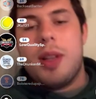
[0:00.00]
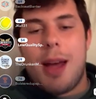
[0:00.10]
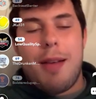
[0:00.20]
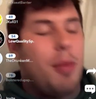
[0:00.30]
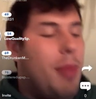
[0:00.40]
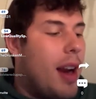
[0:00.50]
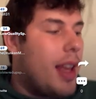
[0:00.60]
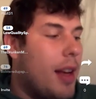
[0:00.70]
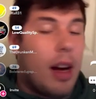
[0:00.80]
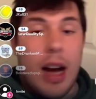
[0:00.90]
up,
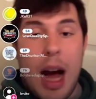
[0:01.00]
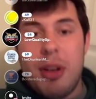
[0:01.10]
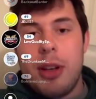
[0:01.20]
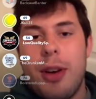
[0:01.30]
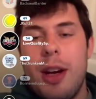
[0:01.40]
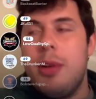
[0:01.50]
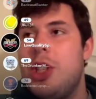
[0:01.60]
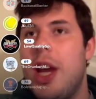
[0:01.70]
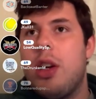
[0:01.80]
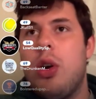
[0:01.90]
everybody? I'm going to agree with
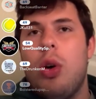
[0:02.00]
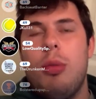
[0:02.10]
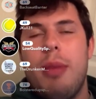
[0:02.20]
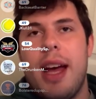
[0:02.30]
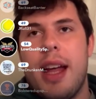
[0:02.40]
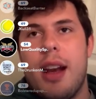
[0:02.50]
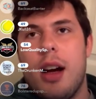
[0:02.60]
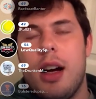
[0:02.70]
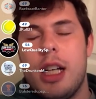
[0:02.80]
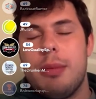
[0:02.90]
Jay Cool,
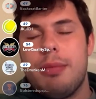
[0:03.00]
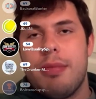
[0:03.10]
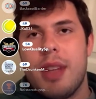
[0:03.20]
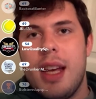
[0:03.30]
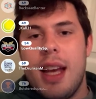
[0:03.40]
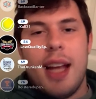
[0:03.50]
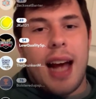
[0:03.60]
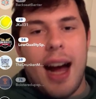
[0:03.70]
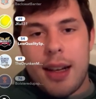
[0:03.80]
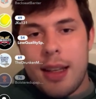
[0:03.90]
man. It's
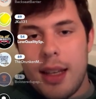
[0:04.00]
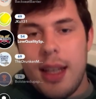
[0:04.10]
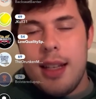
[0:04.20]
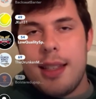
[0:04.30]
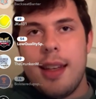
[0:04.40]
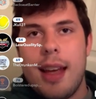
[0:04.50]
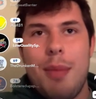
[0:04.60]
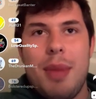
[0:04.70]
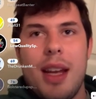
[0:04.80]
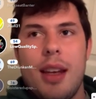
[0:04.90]
hockey, easily. I
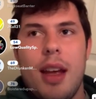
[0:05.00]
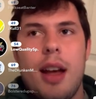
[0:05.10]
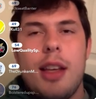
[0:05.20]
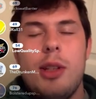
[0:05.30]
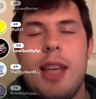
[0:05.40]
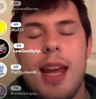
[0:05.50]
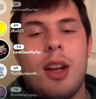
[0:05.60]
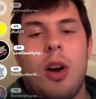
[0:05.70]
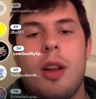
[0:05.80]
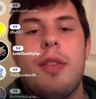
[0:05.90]
mean, you take in
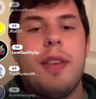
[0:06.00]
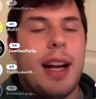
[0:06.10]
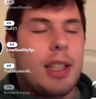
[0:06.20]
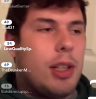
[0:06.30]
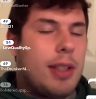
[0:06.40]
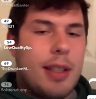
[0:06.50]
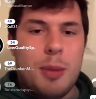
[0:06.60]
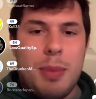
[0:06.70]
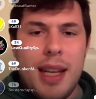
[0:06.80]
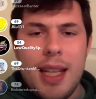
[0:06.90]
all the factors, the
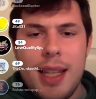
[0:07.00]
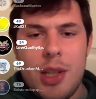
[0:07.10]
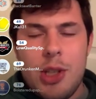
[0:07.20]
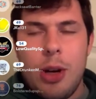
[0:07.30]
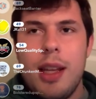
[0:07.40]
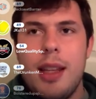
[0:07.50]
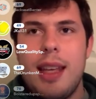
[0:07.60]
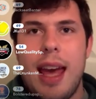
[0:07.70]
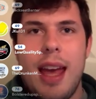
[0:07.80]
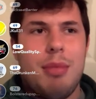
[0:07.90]
speed, the agility of the
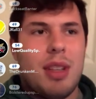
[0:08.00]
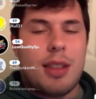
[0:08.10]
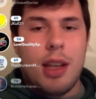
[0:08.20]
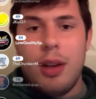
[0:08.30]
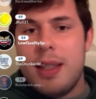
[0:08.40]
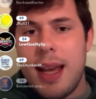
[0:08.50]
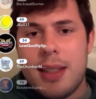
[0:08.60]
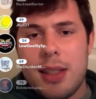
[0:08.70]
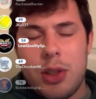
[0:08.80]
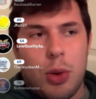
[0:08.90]
game, the skill it
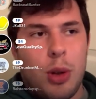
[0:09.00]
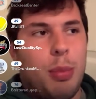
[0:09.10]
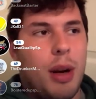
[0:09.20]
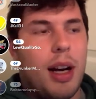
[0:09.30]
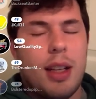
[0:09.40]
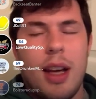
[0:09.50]
takes to control the puck,